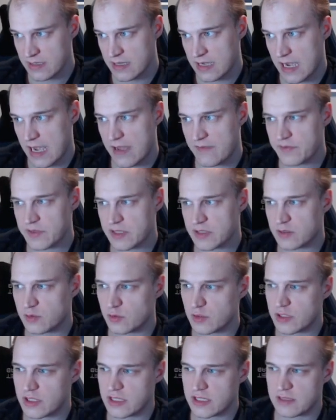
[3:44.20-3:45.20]
I haven't
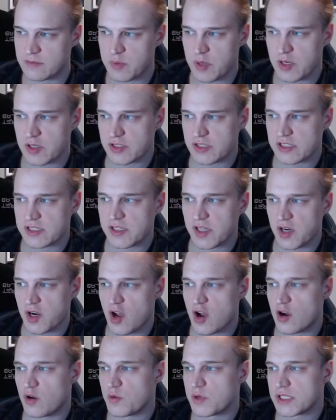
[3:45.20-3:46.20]
included it because it's not
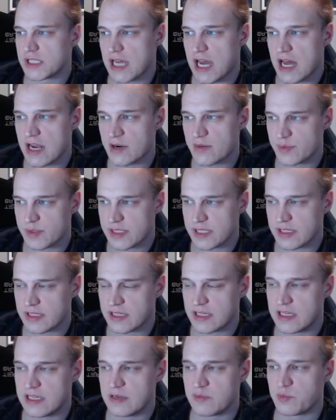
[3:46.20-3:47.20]
always 100% a
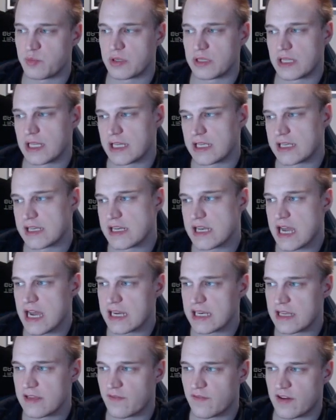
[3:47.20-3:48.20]
keep, but like
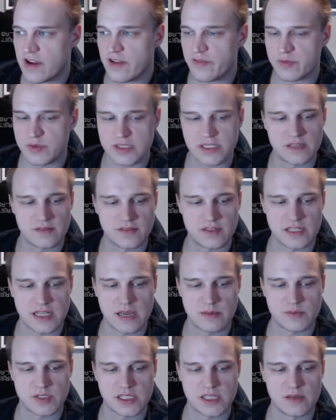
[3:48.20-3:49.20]
95% of the
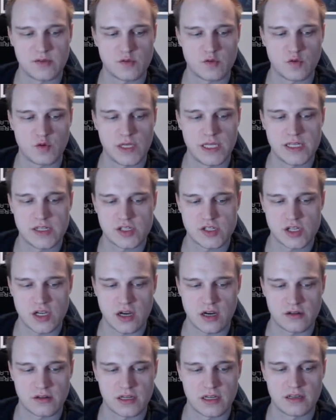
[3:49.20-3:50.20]
time it's keep Queen
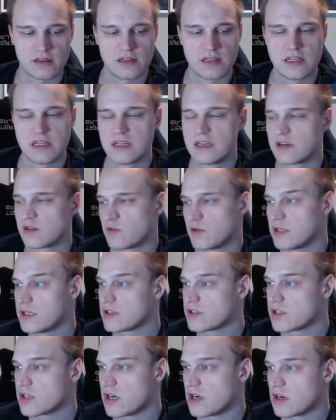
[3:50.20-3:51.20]
Ajara. Queen
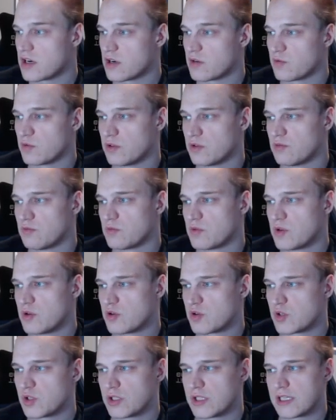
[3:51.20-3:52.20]
Ajara will
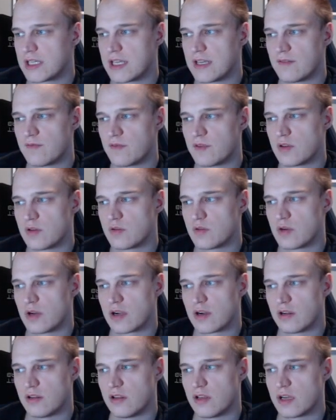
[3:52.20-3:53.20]
usually give you a
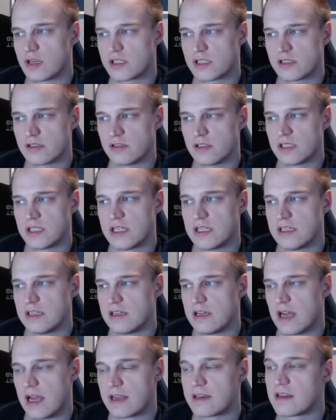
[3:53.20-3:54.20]
Colossal,
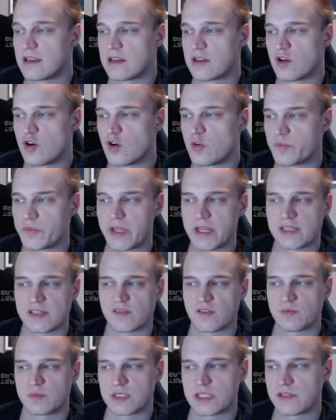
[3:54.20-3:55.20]
and then you hope that it's
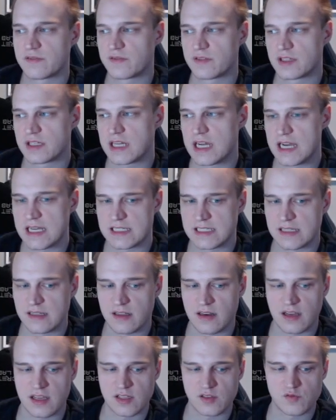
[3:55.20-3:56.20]
from a different class, and
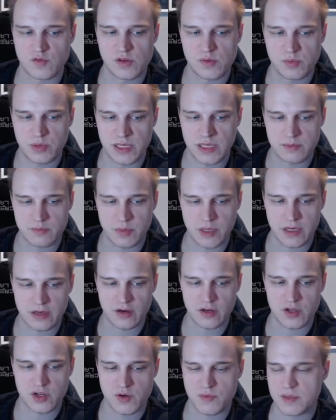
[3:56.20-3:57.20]
then it gets replayed by
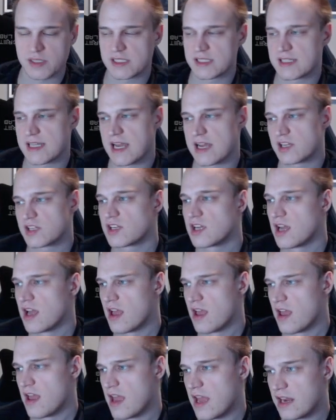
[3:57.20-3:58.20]
Contraband Stash,
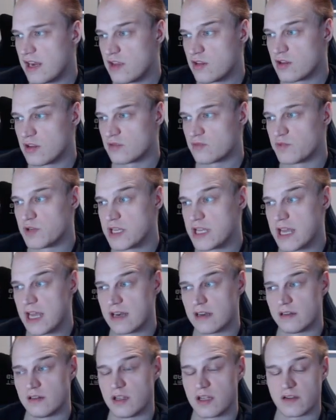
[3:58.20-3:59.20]
and you can
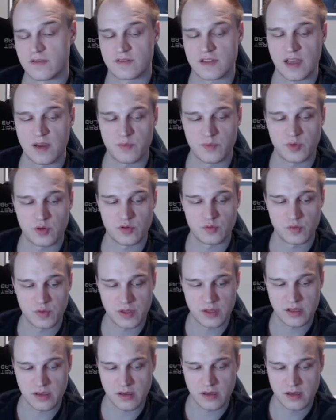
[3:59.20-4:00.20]
regain a lot of tempo
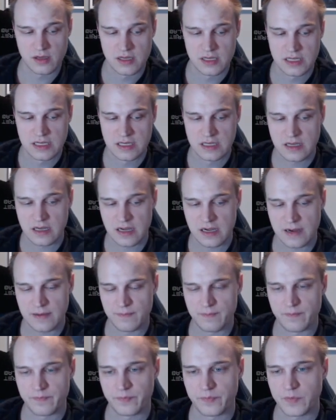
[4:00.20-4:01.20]
with the
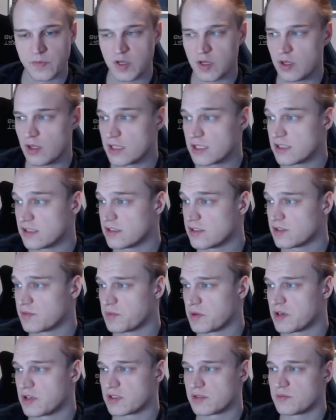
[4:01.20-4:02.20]
Colossals,
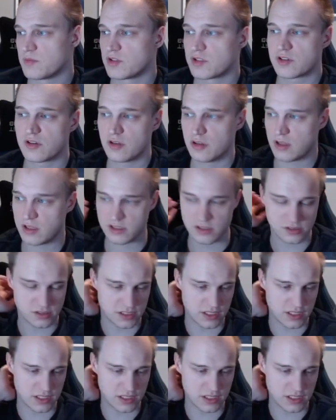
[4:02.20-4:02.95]
because most Colossals